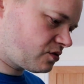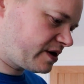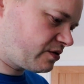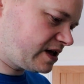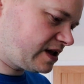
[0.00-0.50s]

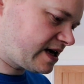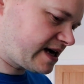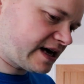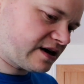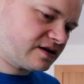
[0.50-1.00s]
we will
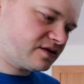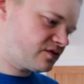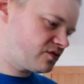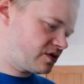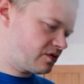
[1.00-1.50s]

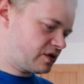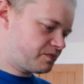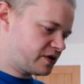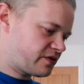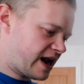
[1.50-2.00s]

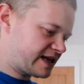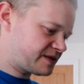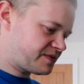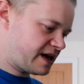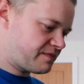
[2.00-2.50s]
put the
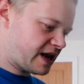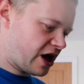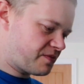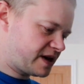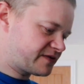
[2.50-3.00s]
recipe in
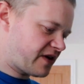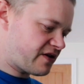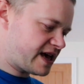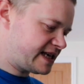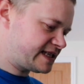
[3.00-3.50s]
below. But it's
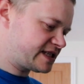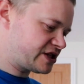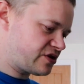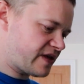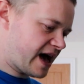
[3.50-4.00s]
very easy to
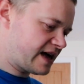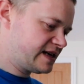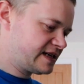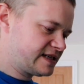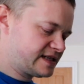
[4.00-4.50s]
do that.
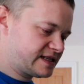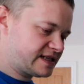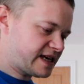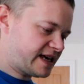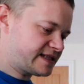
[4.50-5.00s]

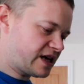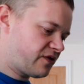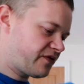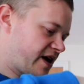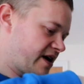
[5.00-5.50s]
Get
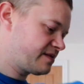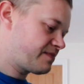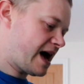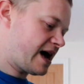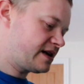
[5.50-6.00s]
yourself a
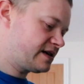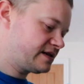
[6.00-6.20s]
pan,